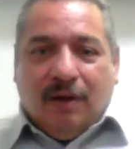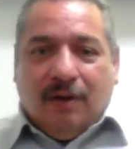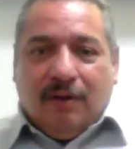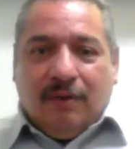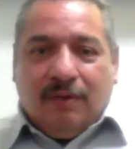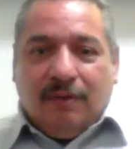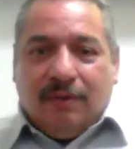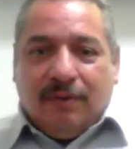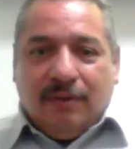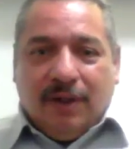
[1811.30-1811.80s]

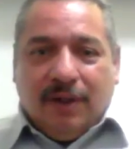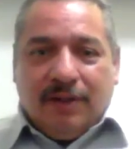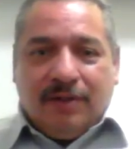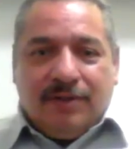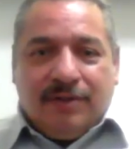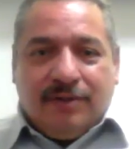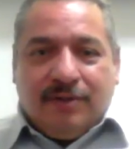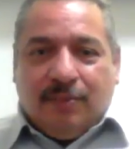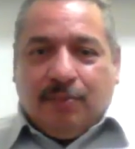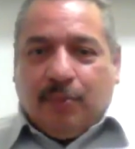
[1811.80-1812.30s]
no, it's
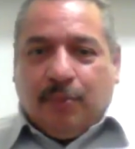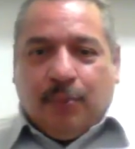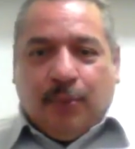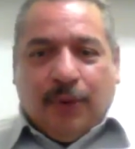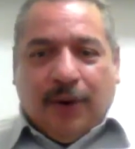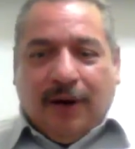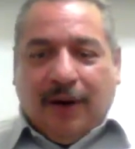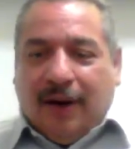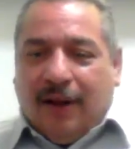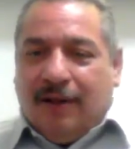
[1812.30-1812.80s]

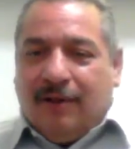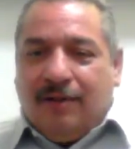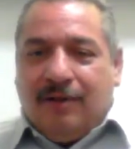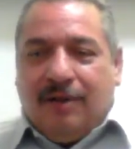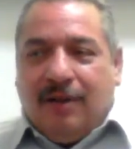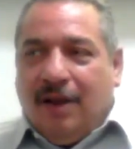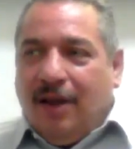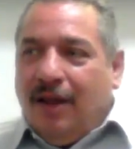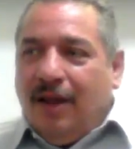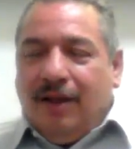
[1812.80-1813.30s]

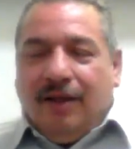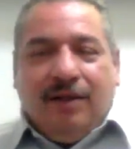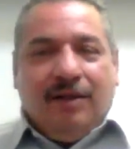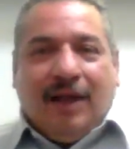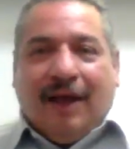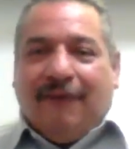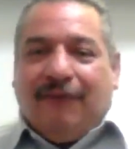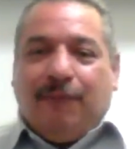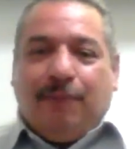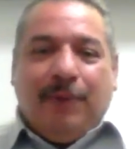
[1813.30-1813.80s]
pretty. You
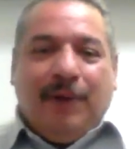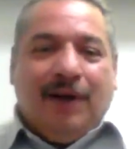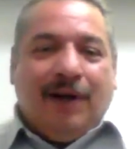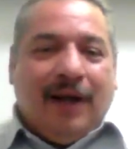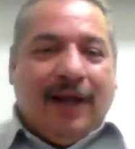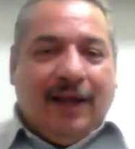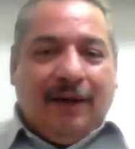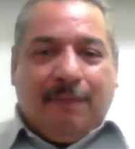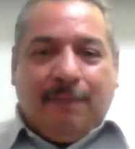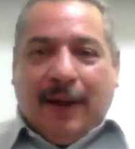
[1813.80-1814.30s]
have to be
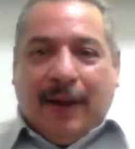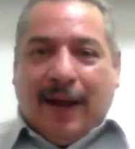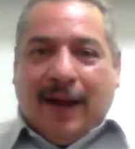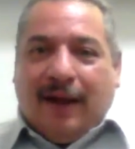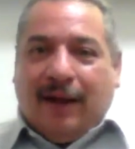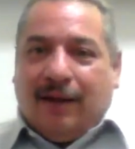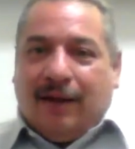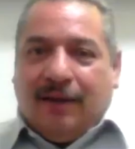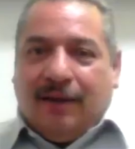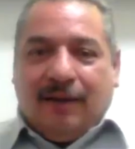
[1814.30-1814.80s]
laid
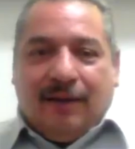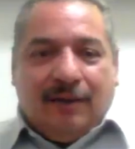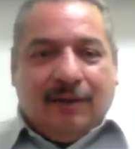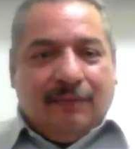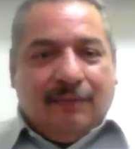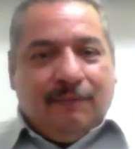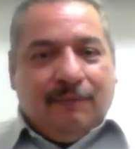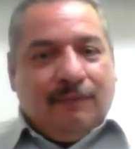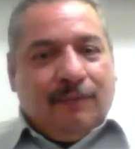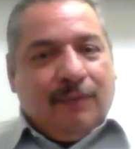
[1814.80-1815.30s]
back.
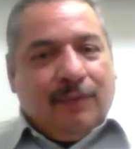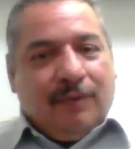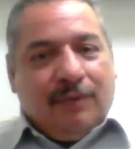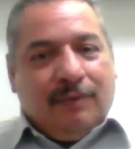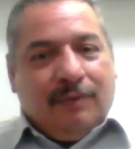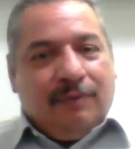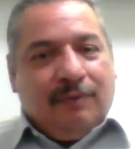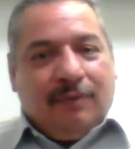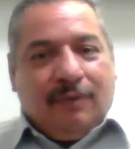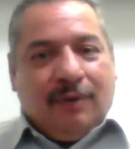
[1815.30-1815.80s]

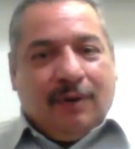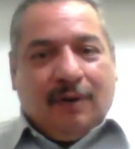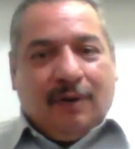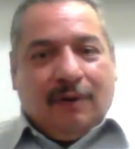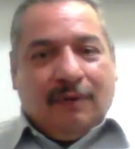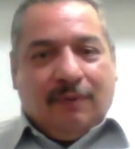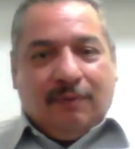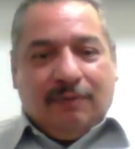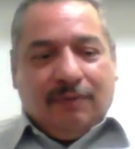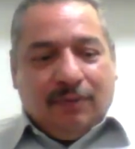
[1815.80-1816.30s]

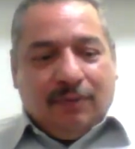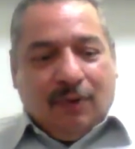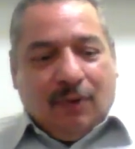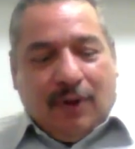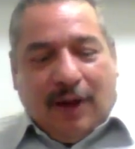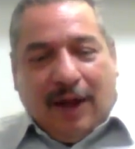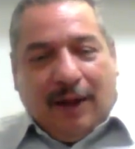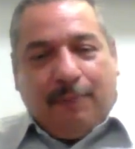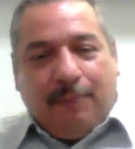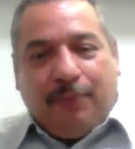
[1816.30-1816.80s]
No
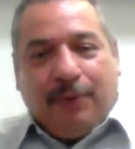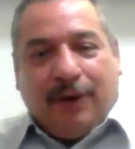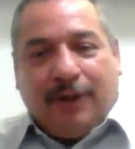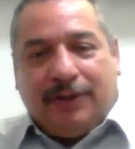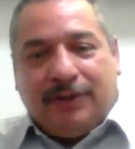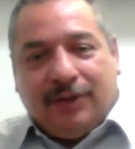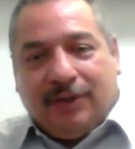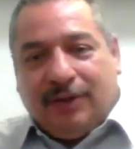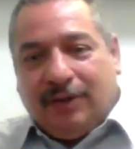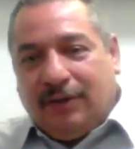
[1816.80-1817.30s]
high
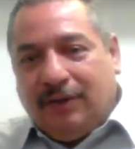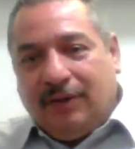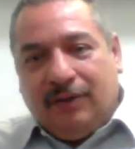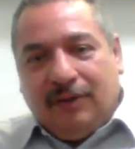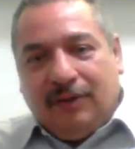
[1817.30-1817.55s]
pressure.